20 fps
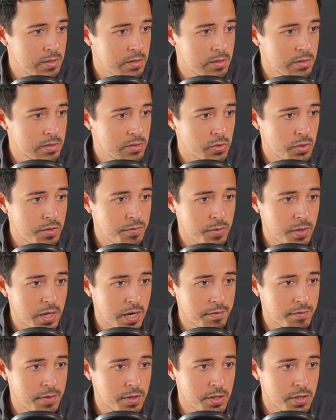So if we have
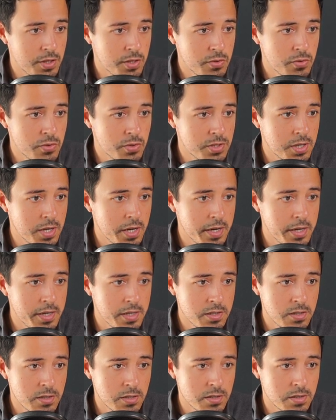the use
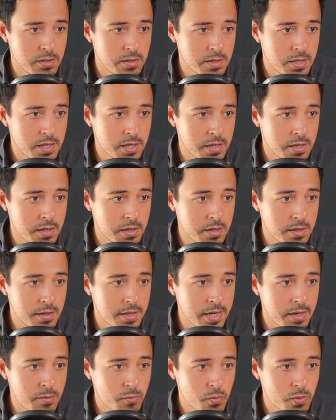case, then
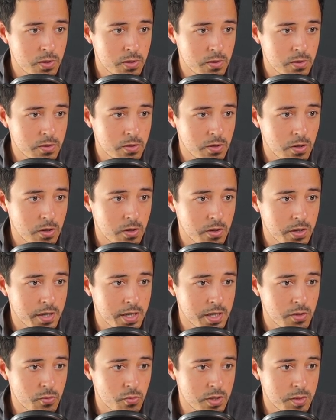that will call a
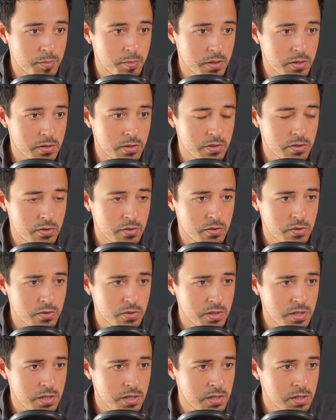
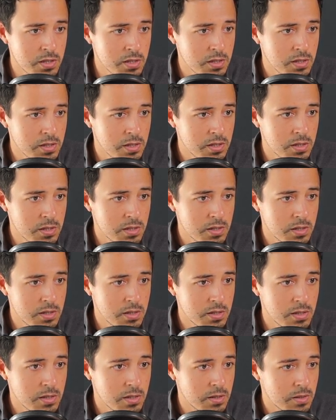repository
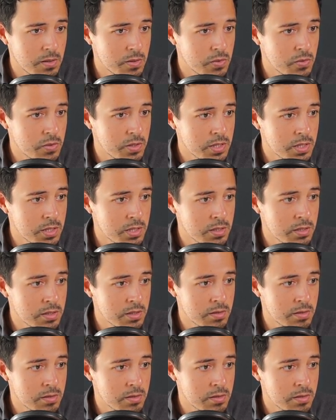login.